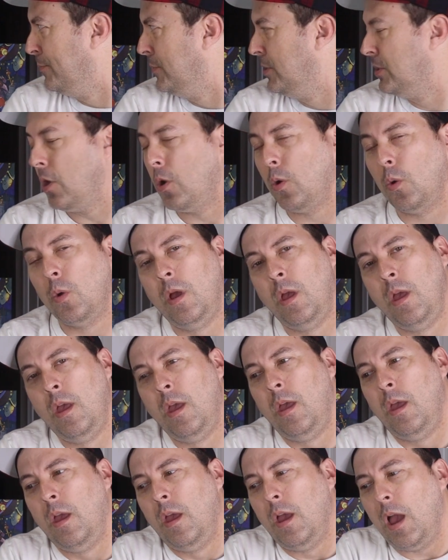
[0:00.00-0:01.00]
So
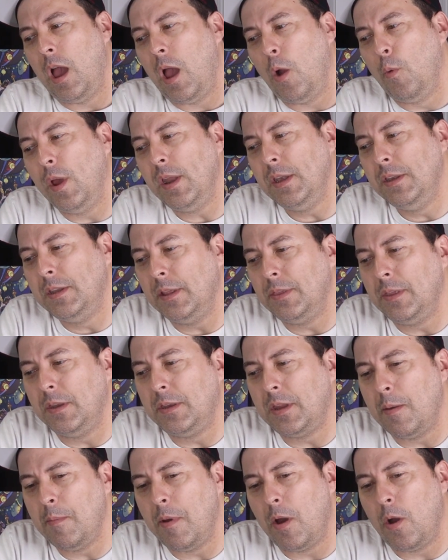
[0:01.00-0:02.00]
I went and did the
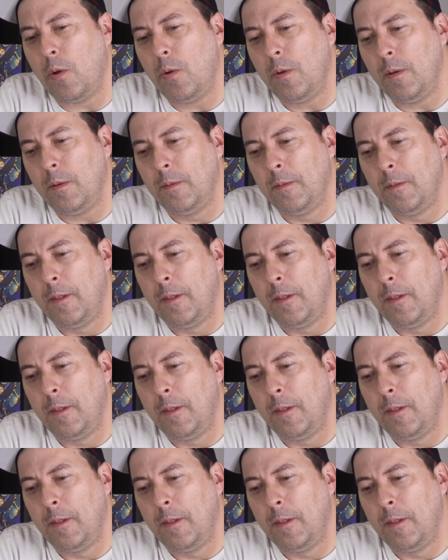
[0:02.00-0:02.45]
demo,